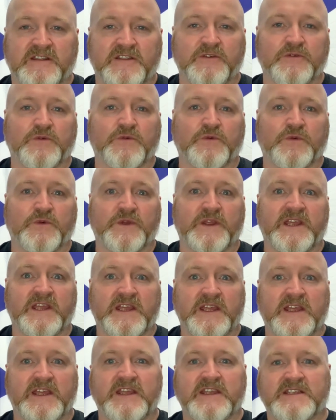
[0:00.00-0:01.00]
the
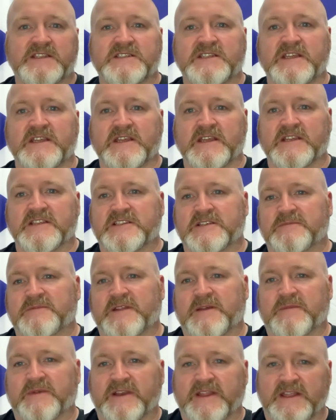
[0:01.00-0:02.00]
OEEC in
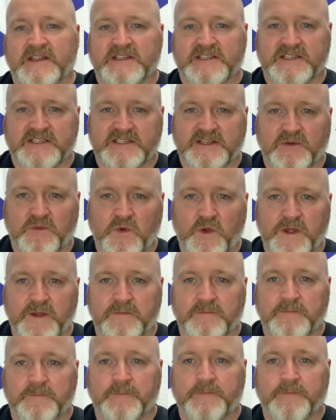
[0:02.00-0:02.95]
September 1961.